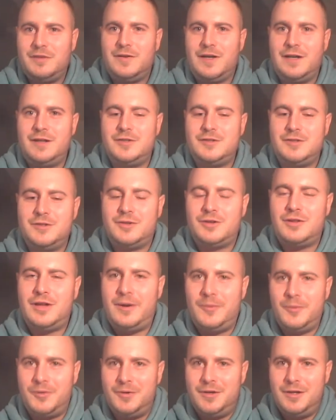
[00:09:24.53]
if I'd have took
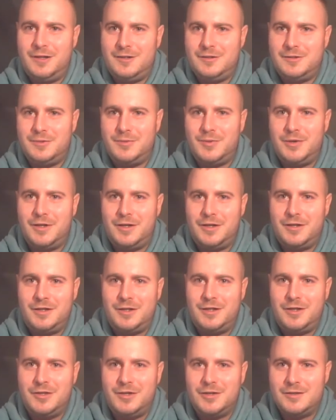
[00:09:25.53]
that one into work